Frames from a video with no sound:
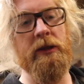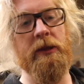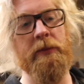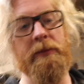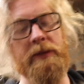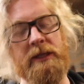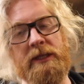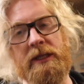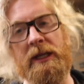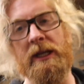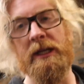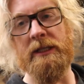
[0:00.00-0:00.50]
the
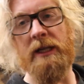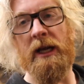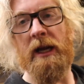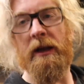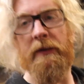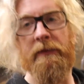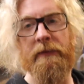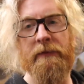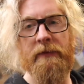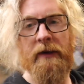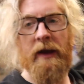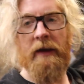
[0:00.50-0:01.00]
mistakes
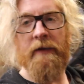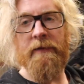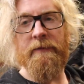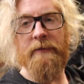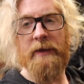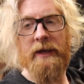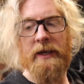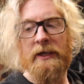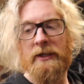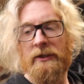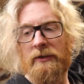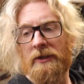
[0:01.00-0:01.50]
that I've
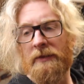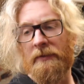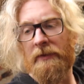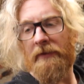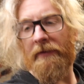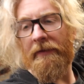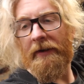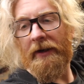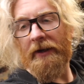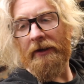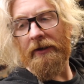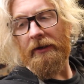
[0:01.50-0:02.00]
made, so he's been
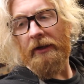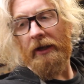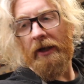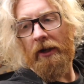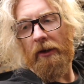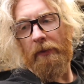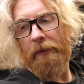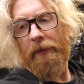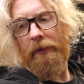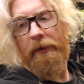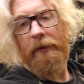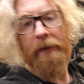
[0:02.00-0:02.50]
a very good
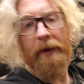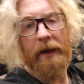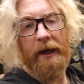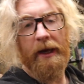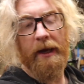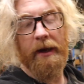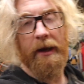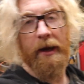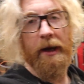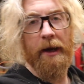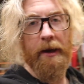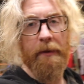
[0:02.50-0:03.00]
help
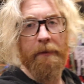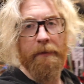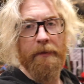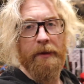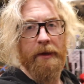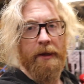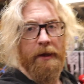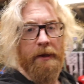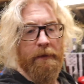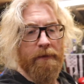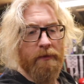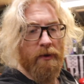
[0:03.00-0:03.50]

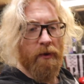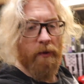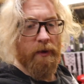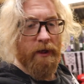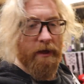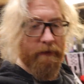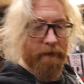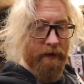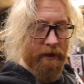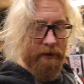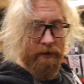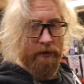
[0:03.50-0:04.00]

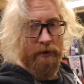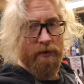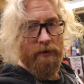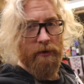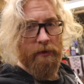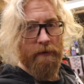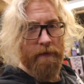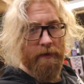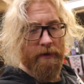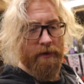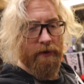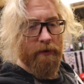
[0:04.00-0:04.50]
whenever I do
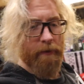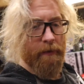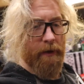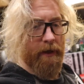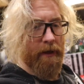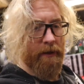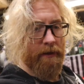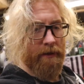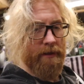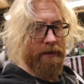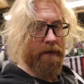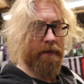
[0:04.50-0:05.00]
a video.
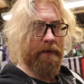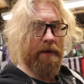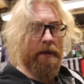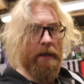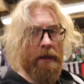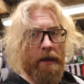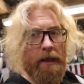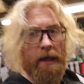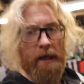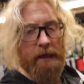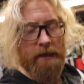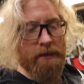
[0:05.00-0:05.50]
But something
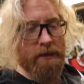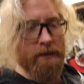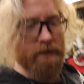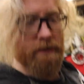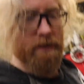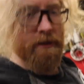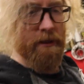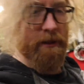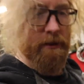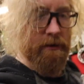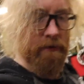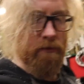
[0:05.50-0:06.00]
like that's
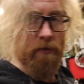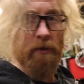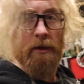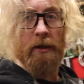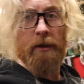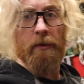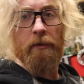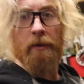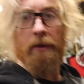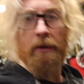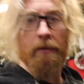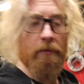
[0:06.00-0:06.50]
just
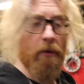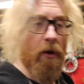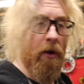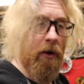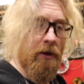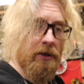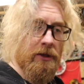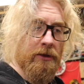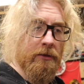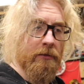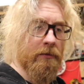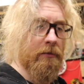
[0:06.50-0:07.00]
really
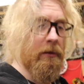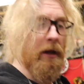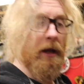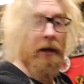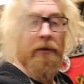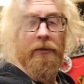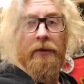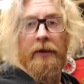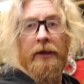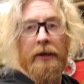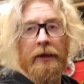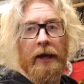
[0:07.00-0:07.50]
awesome
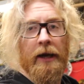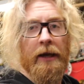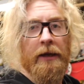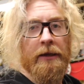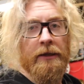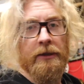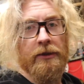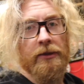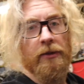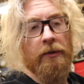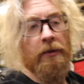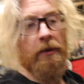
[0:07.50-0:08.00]
and really
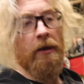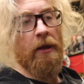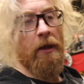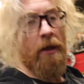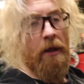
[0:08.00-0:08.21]
kind, so